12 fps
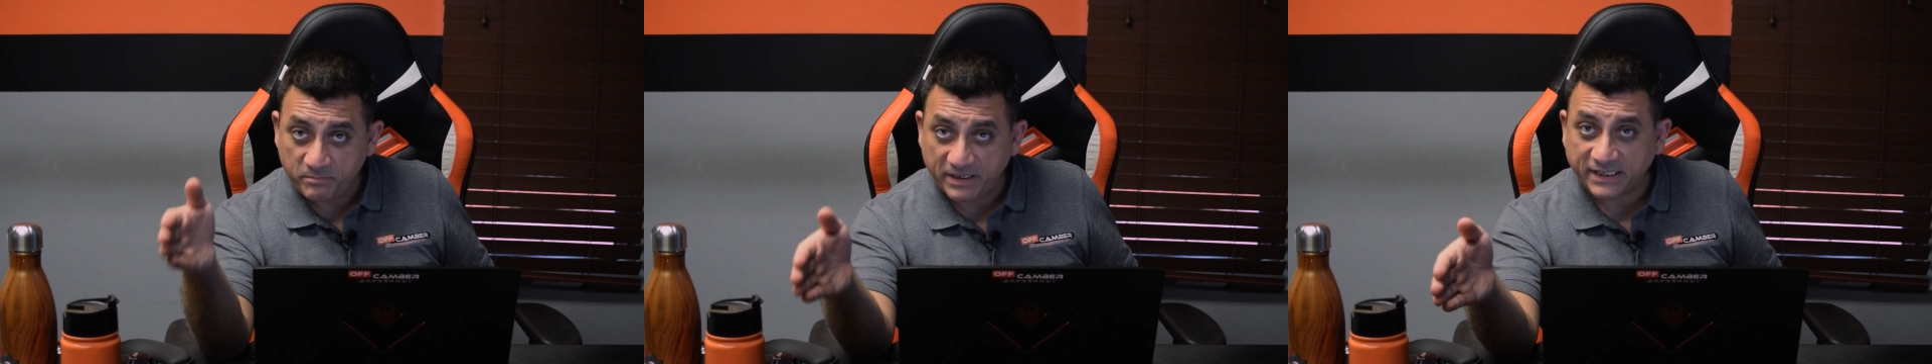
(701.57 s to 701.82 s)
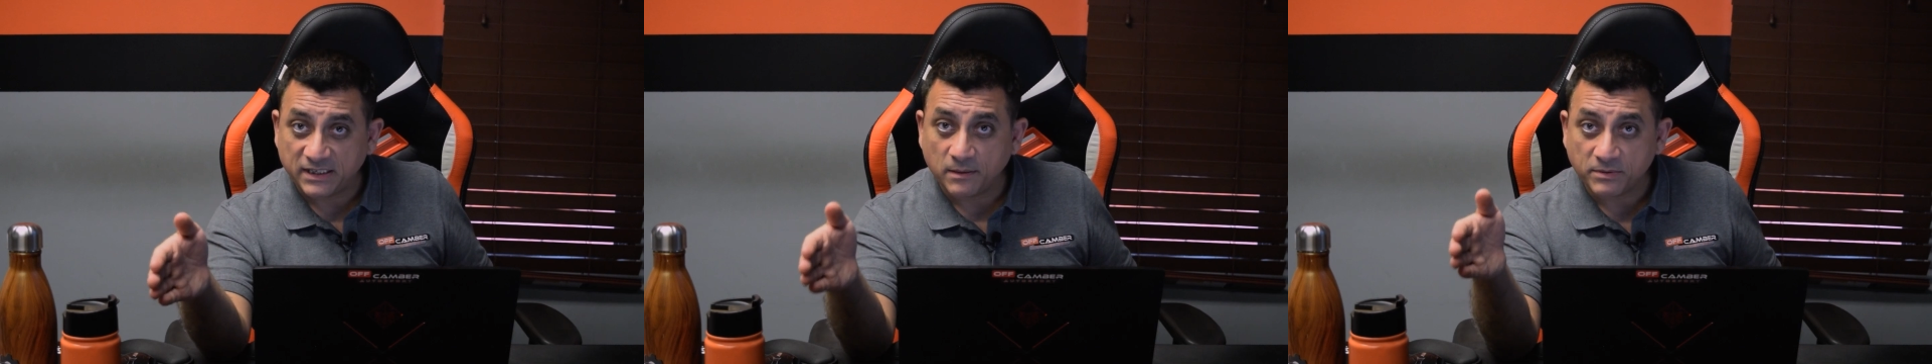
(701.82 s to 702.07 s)

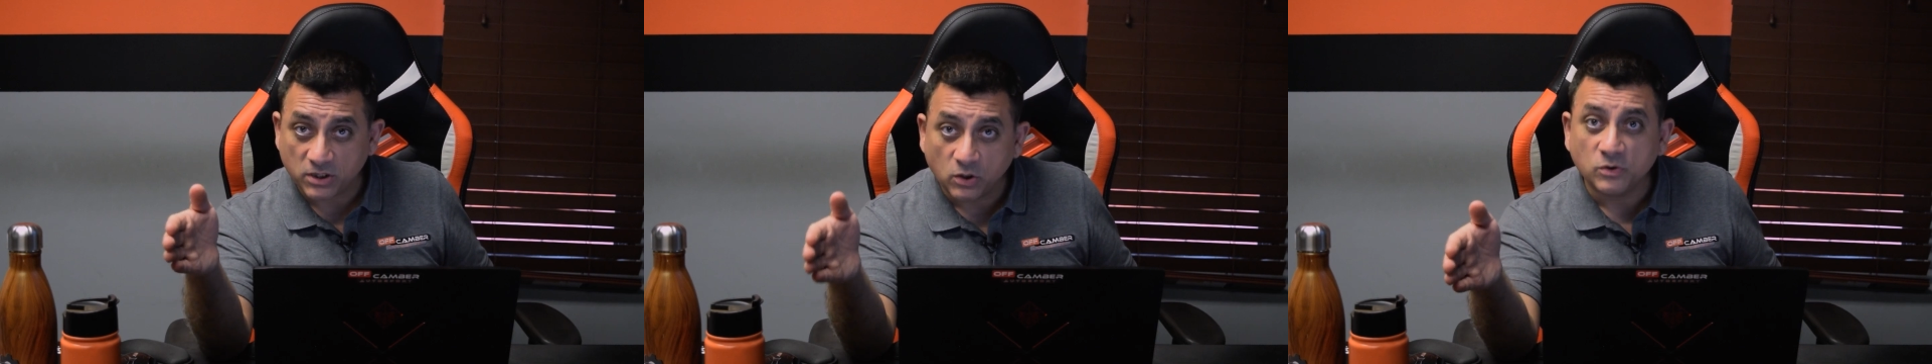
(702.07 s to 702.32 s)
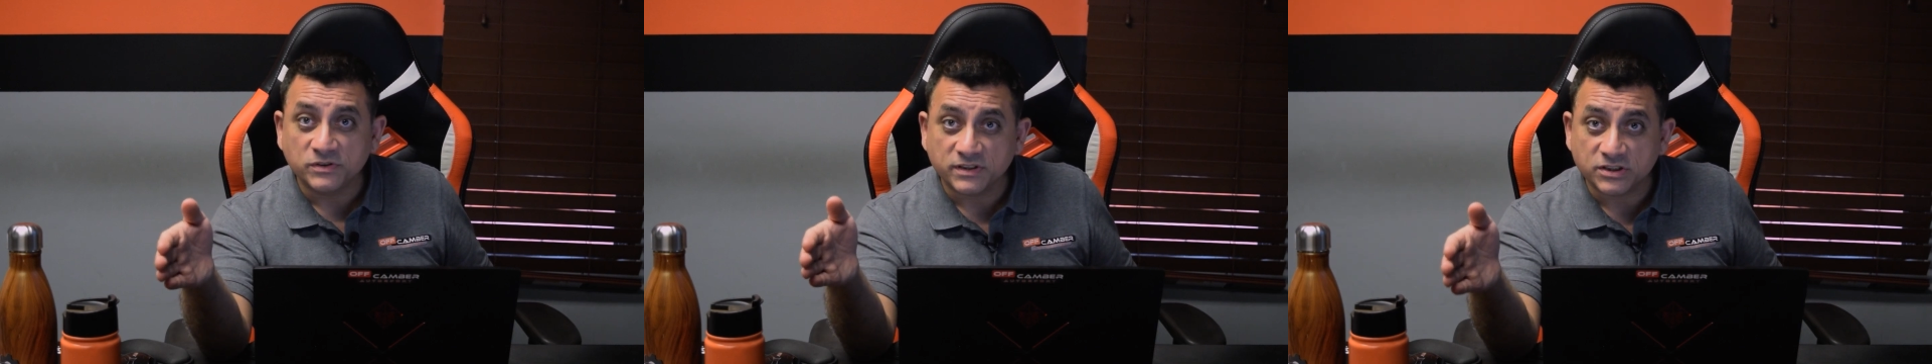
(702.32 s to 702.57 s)
picking up
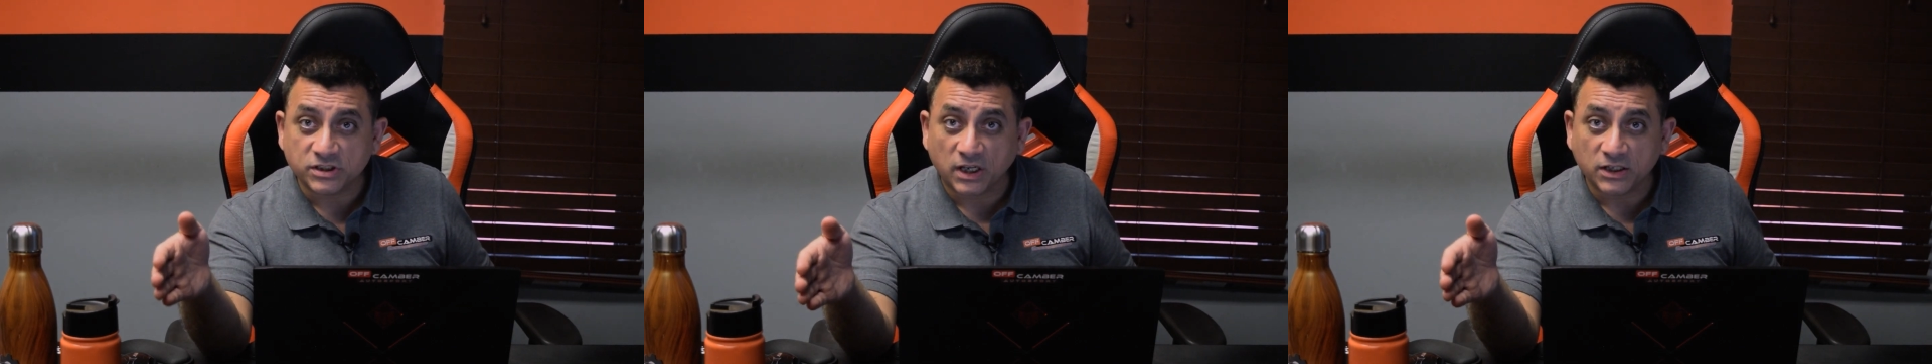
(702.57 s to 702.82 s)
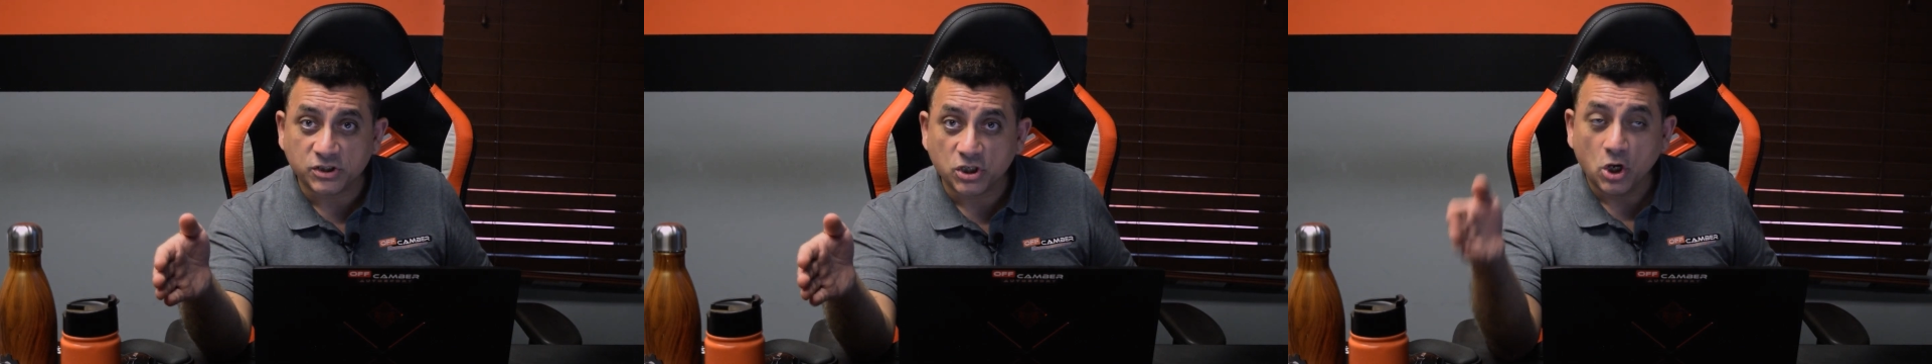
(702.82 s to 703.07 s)
cones and
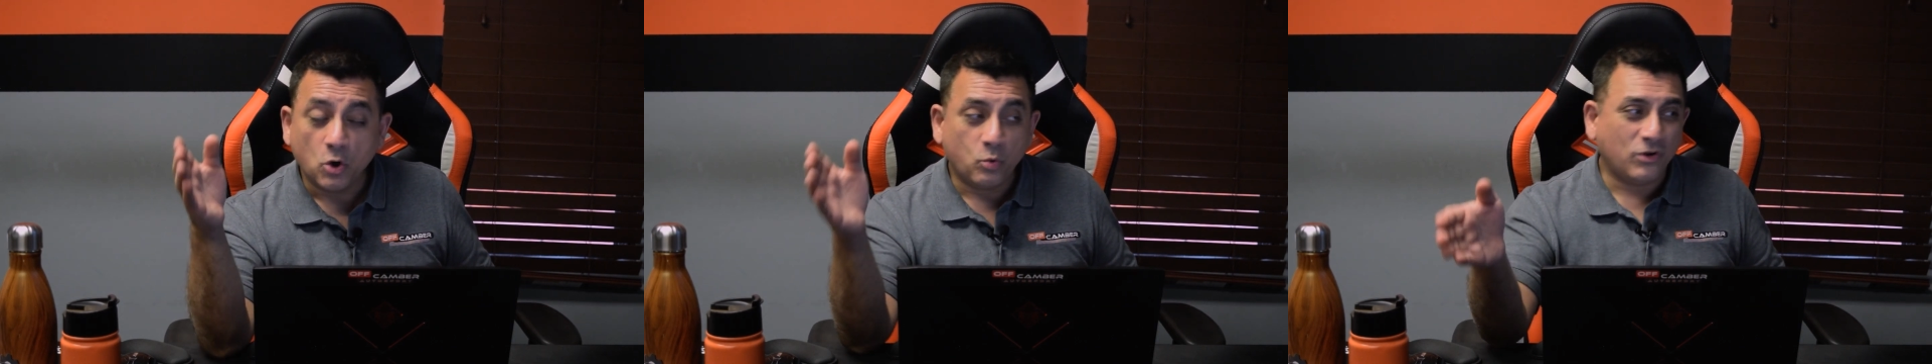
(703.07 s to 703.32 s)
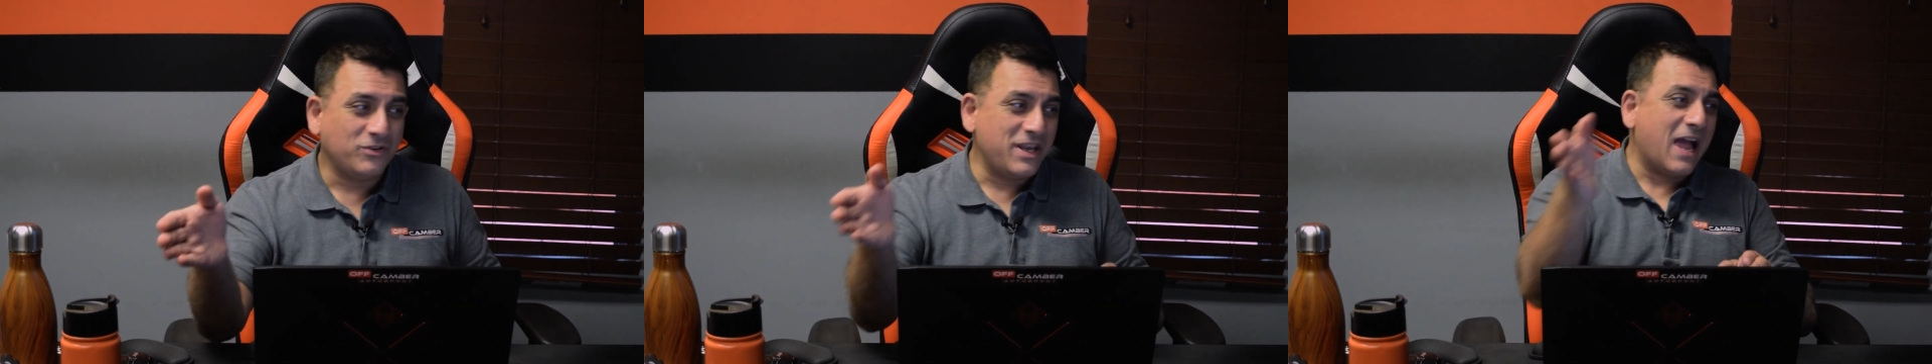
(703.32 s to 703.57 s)
such
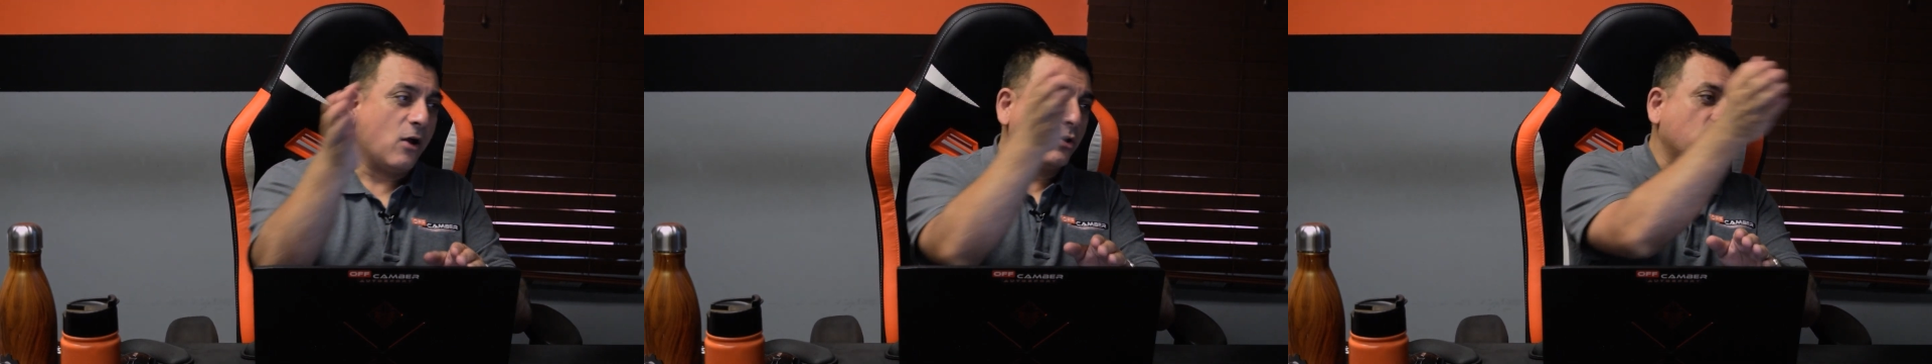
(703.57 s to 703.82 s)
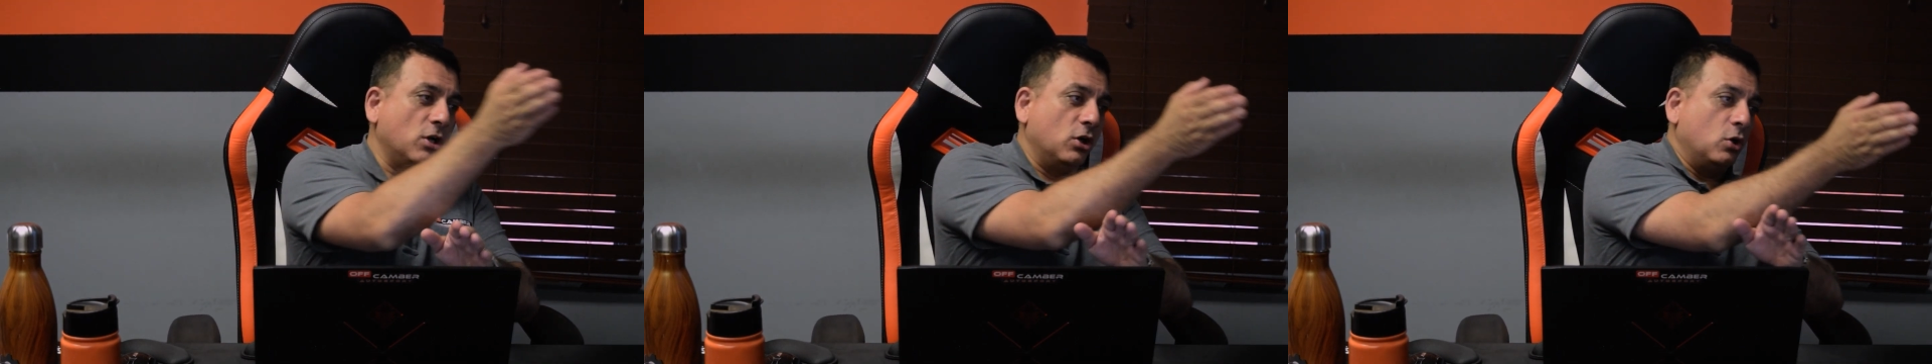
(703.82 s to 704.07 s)
will now
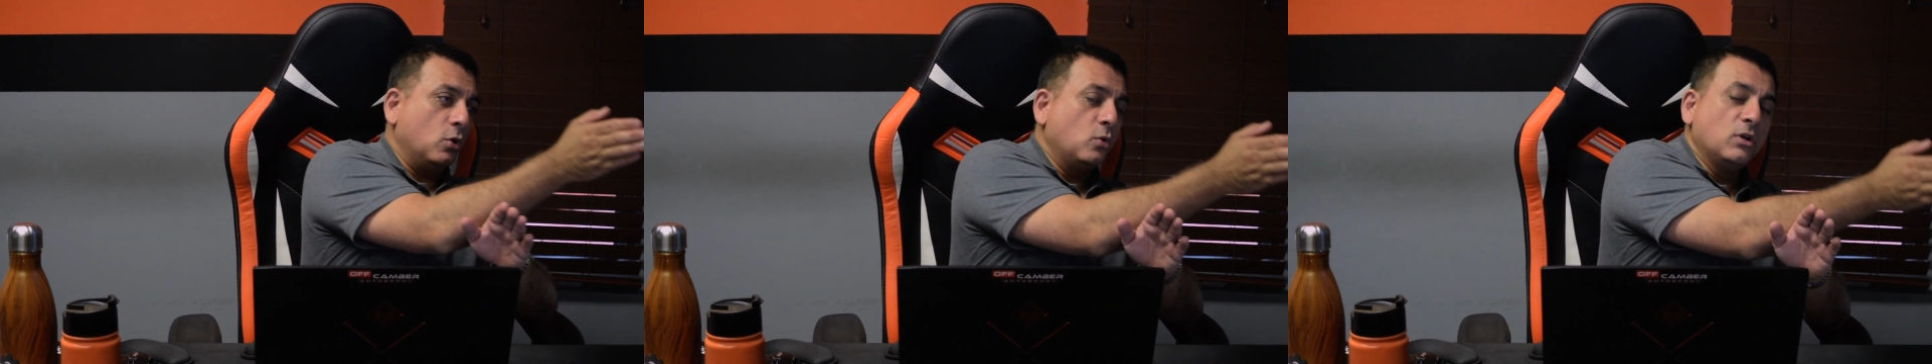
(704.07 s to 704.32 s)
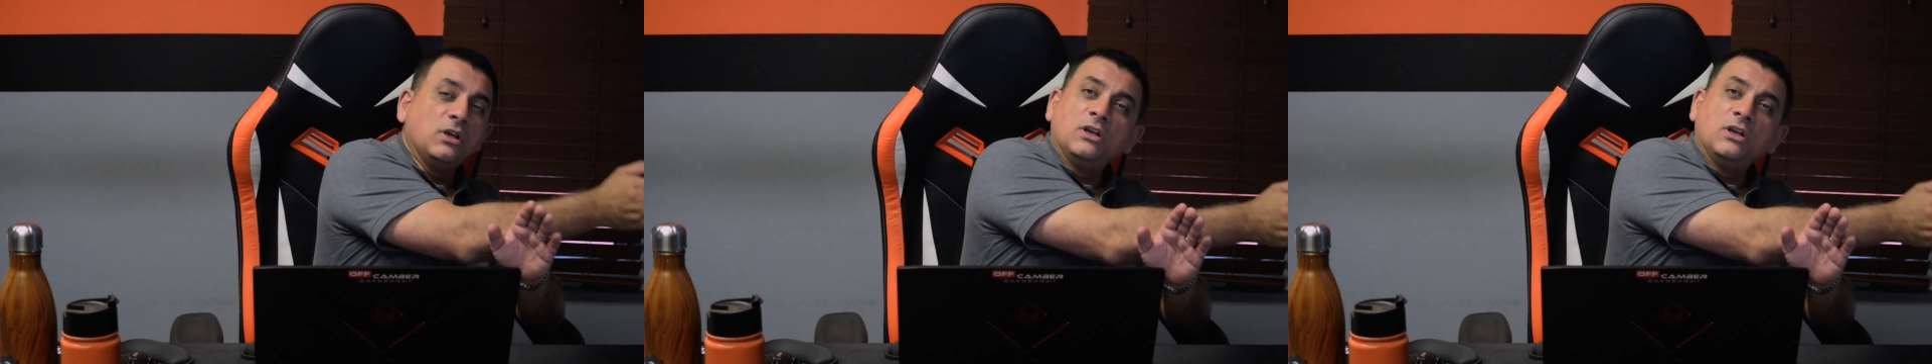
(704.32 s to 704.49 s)
go